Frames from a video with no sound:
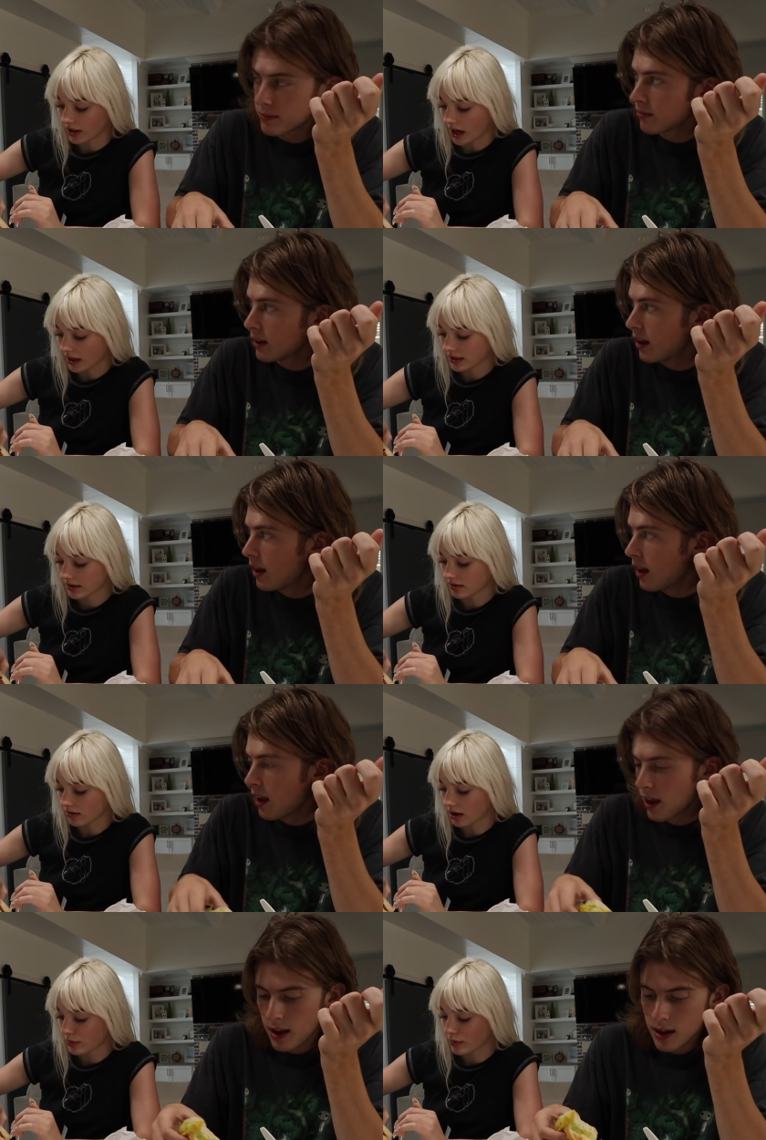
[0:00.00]
Speaker 1: Yeah, he gets a
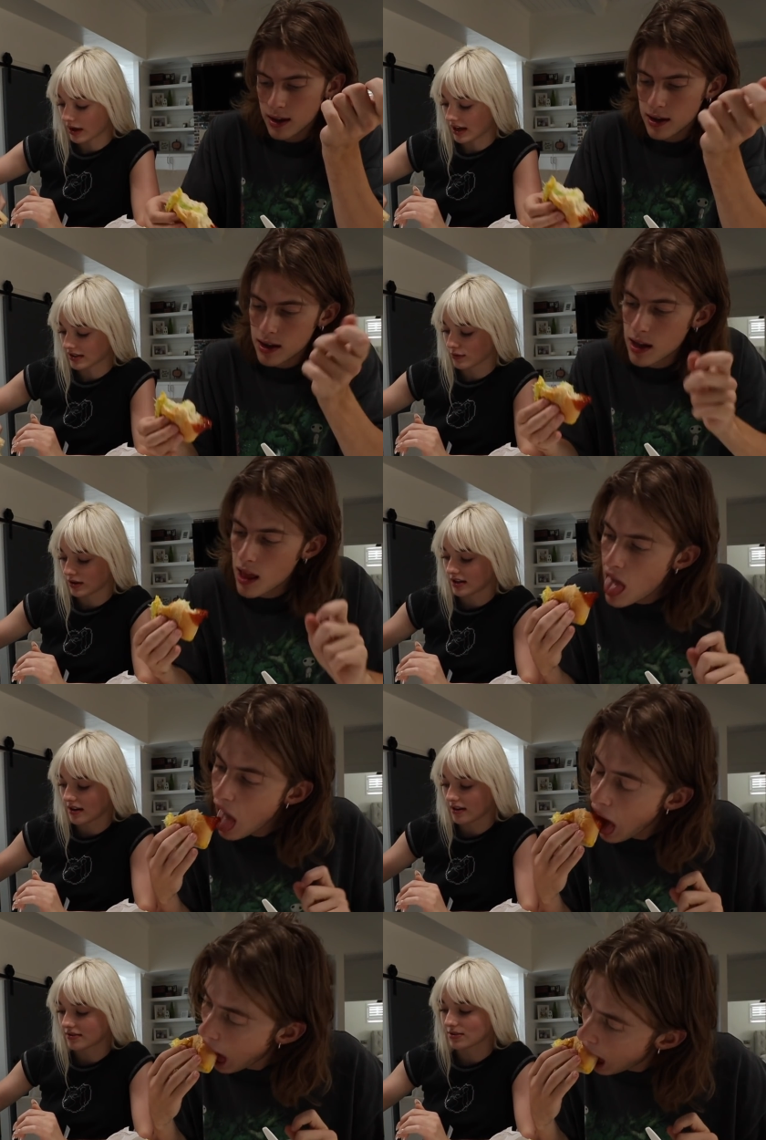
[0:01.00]
lot of people ask what he
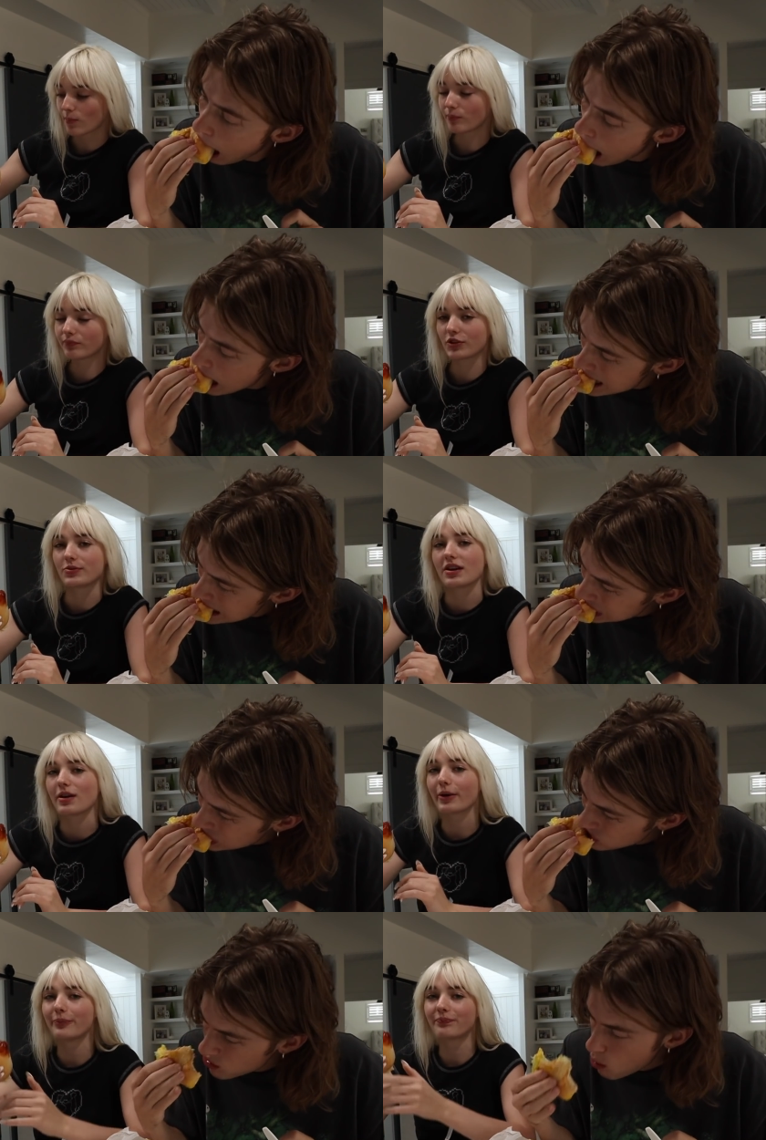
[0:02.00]
does to his hair,